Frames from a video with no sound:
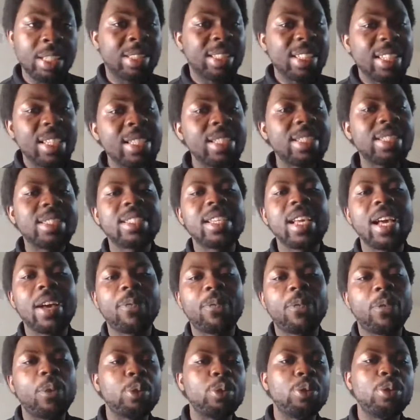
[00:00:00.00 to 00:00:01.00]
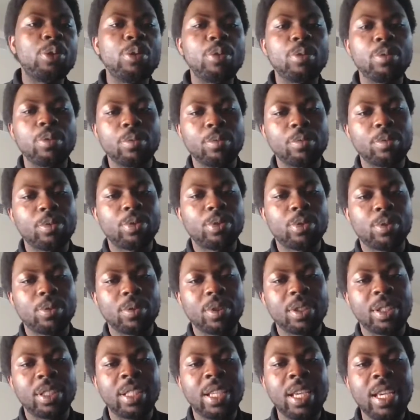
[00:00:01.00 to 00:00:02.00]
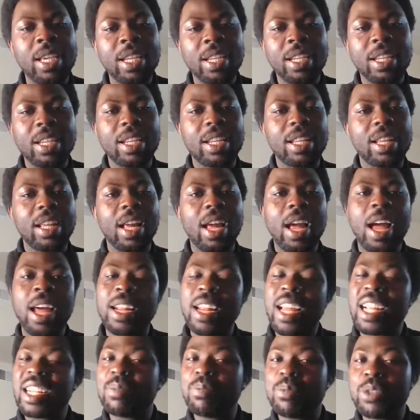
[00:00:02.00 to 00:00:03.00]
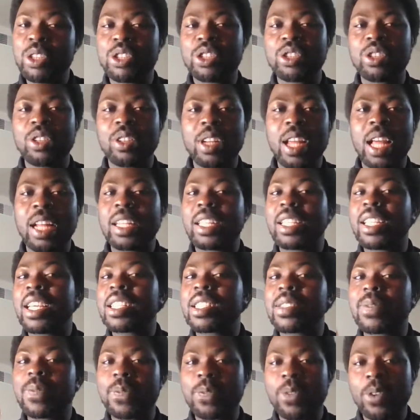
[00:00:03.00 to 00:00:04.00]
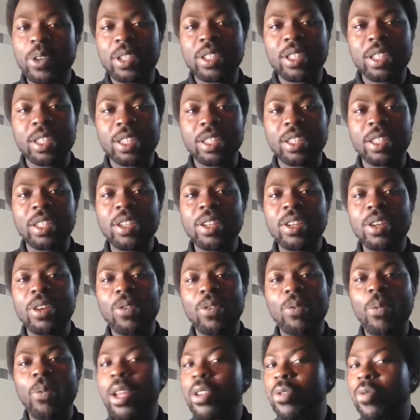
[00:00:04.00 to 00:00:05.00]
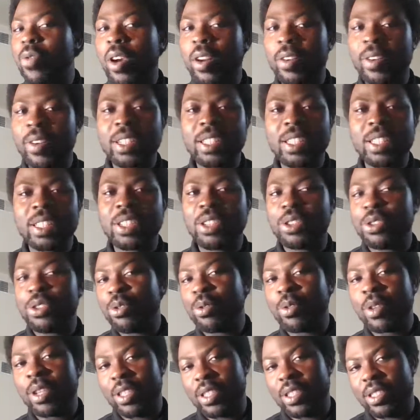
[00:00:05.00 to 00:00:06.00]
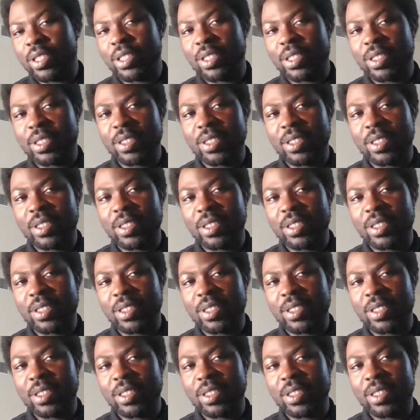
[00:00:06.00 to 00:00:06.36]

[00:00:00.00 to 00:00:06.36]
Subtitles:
easier for you to gain an admission and get funding when you are already in the US,